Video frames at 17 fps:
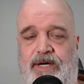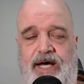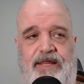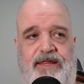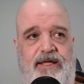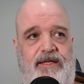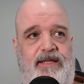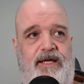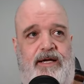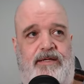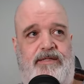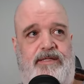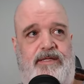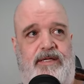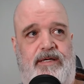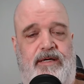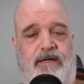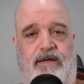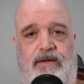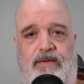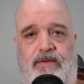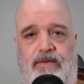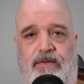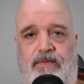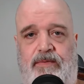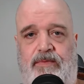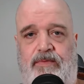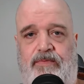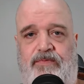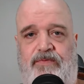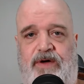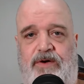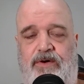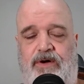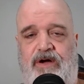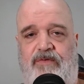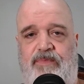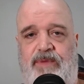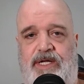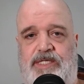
I think that the federal government